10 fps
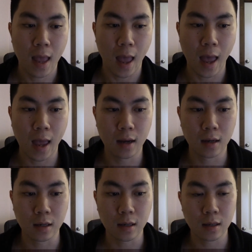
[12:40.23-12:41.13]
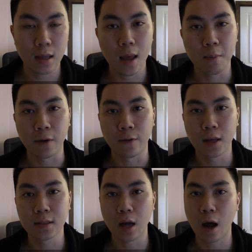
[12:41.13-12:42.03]
And yeah, my
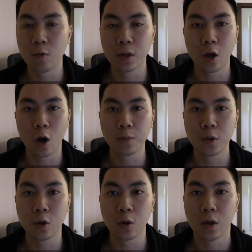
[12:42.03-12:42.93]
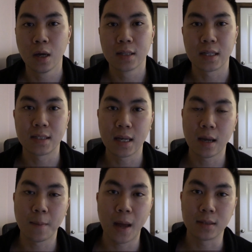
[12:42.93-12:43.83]
friends, I really hope you just
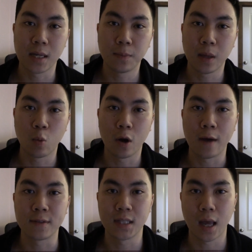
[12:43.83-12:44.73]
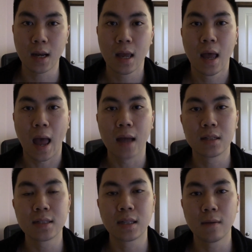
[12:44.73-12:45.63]
think about deeply what I've said and
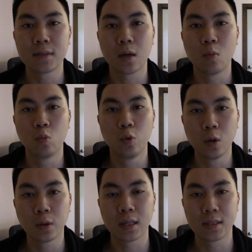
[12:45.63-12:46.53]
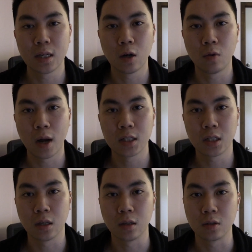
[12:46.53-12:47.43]
just give some real
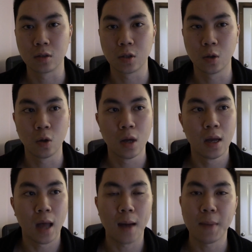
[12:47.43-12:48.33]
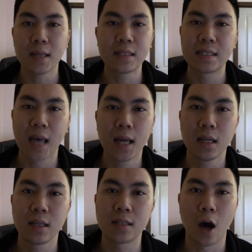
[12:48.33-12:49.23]
consideration to
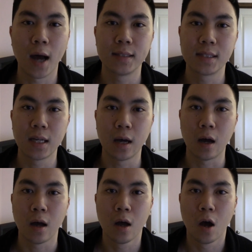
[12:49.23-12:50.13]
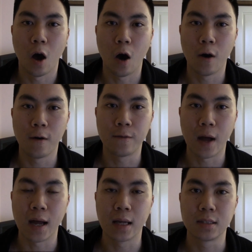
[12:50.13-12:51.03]
entertaining this idea of
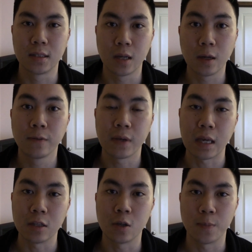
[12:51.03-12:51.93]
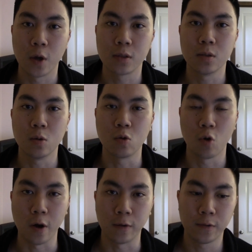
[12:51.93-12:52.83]
delving into personal
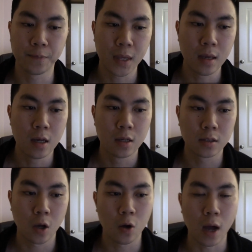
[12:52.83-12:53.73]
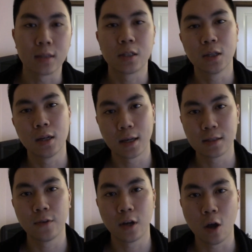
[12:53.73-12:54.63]
growth. So until the
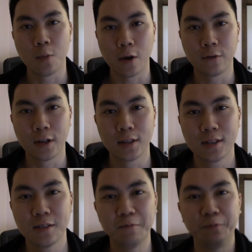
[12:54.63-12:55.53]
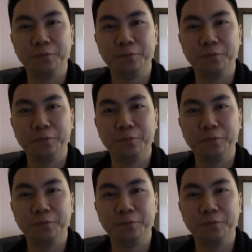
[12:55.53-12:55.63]
next video, my friends.